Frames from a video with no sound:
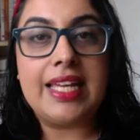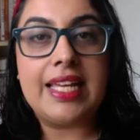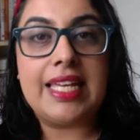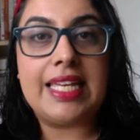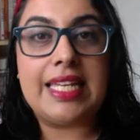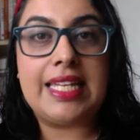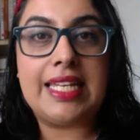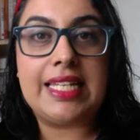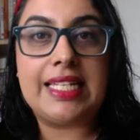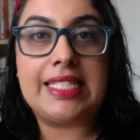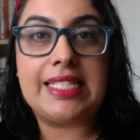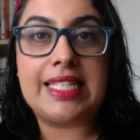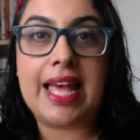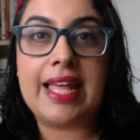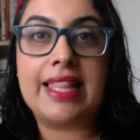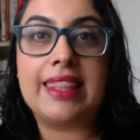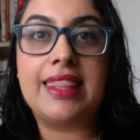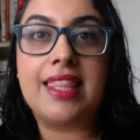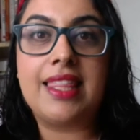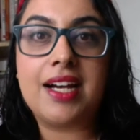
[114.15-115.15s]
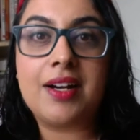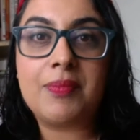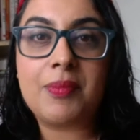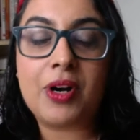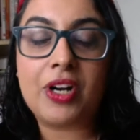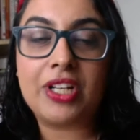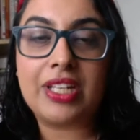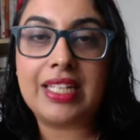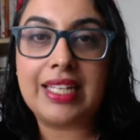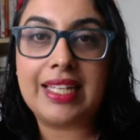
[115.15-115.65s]
It is at
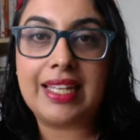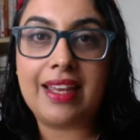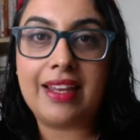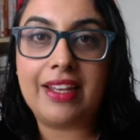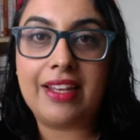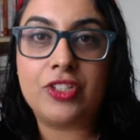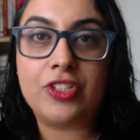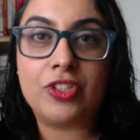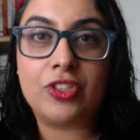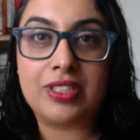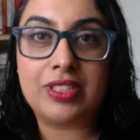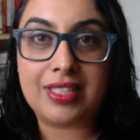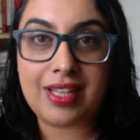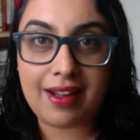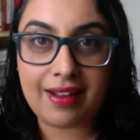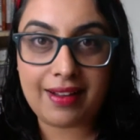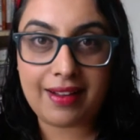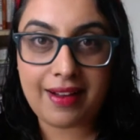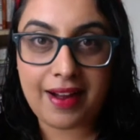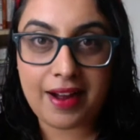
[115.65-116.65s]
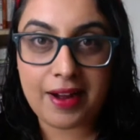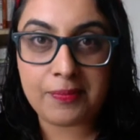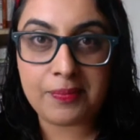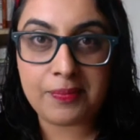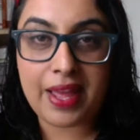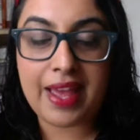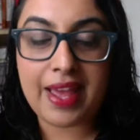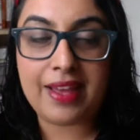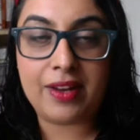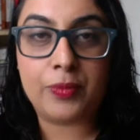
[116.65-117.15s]
themarketingangel.com.
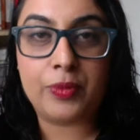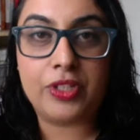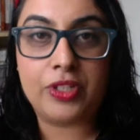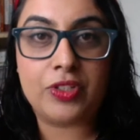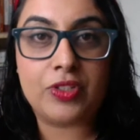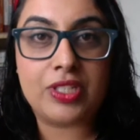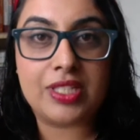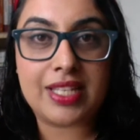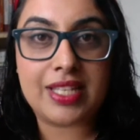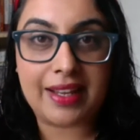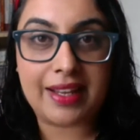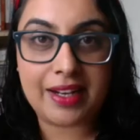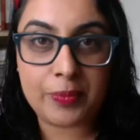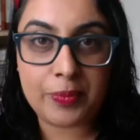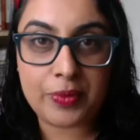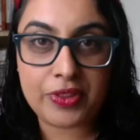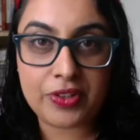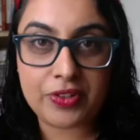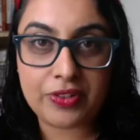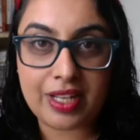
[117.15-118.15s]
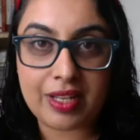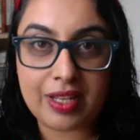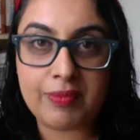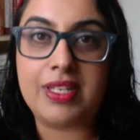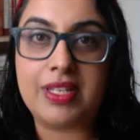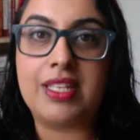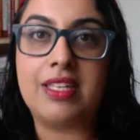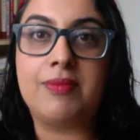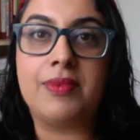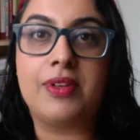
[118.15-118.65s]
And when you sign up with your name
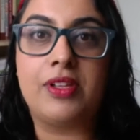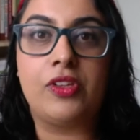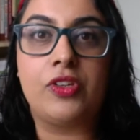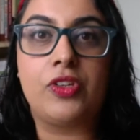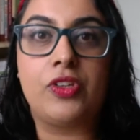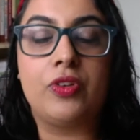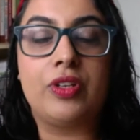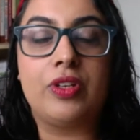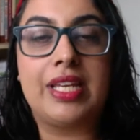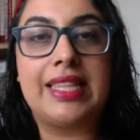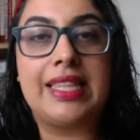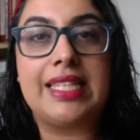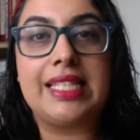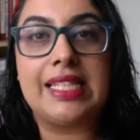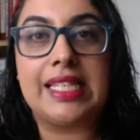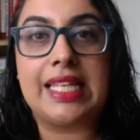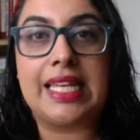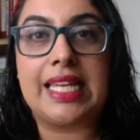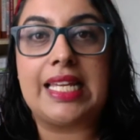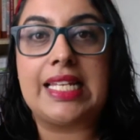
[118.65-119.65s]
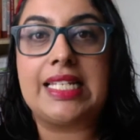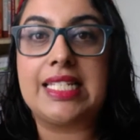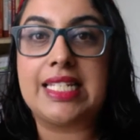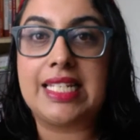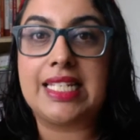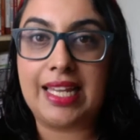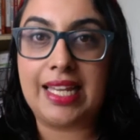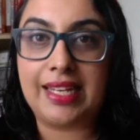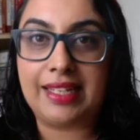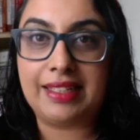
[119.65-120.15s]
and email, you'll get the link to
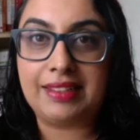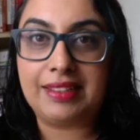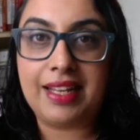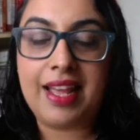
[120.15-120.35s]
get it.